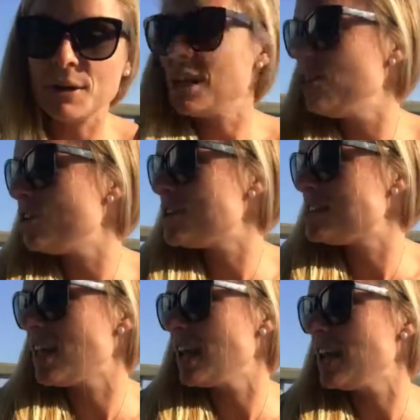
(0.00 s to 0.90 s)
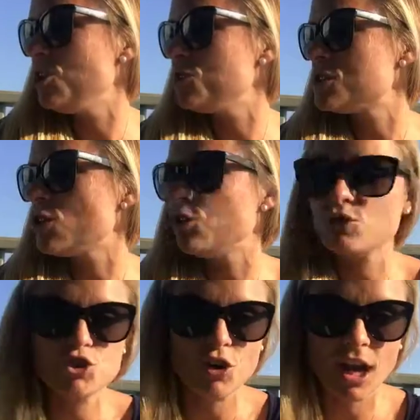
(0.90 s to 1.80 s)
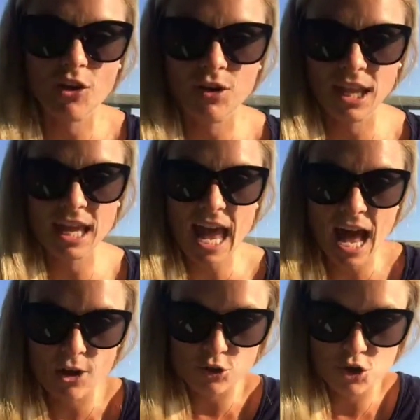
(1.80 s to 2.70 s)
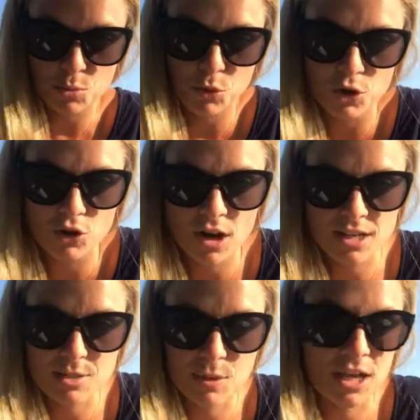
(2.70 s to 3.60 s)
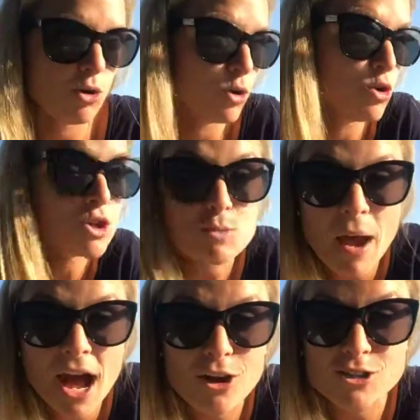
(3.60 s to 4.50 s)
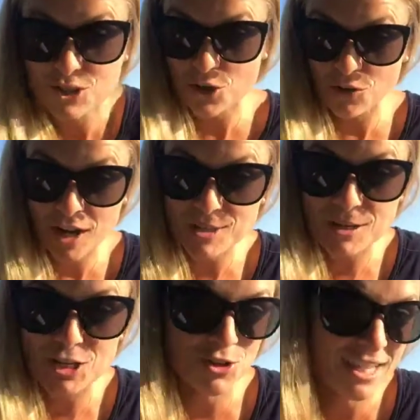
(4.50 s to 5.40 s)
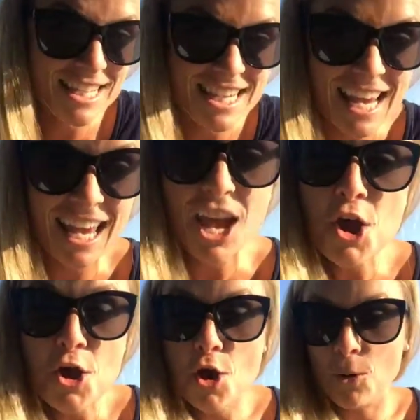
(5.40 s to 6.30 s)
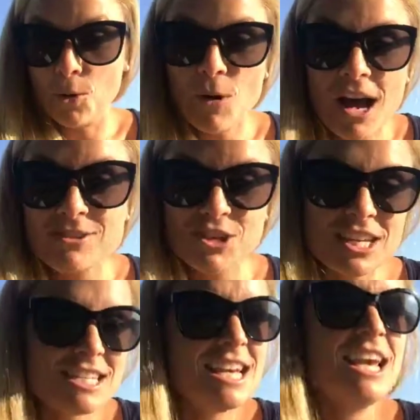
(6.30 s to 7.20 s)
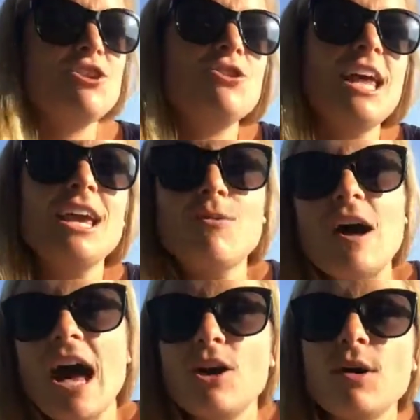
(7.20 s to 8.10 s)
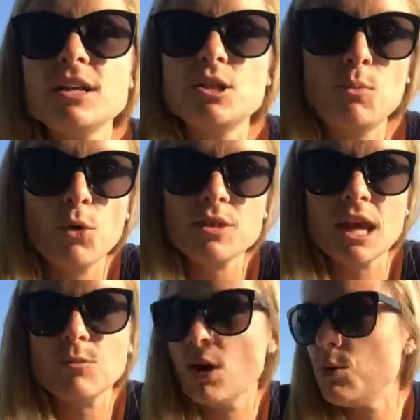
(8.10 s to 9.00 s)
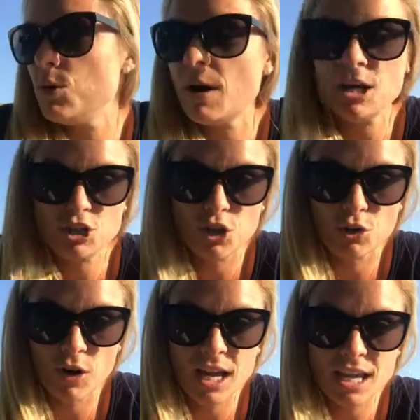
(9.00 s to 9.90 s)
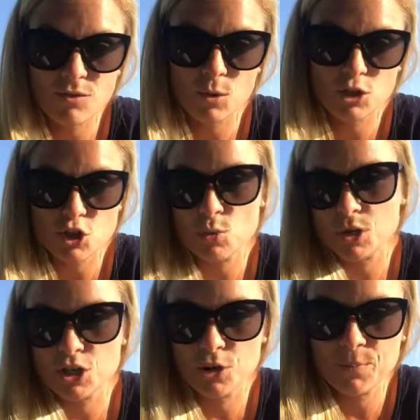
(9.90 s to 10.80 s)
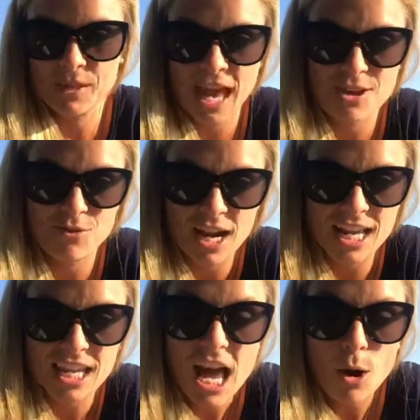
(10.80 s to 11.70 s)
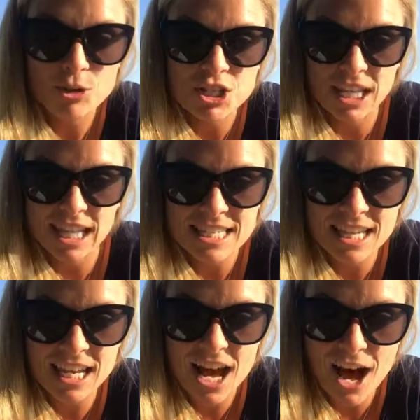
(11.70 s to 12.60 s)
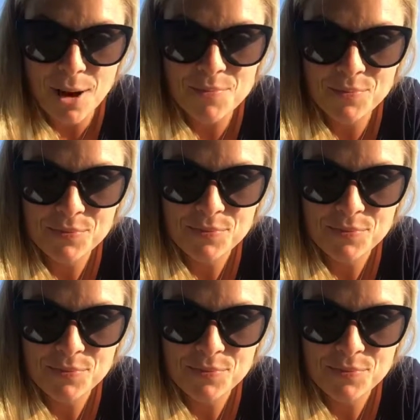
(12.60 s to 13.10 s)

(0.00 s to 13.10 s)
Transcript: But here's the little trick on like how you support your husband or your spouse. So if husbands, you're listening, or wives, you're listening, and you're like, well, how do I support them, right? What do I do, right? Even when you don't want to. Okay, you ready? I want you to listen up.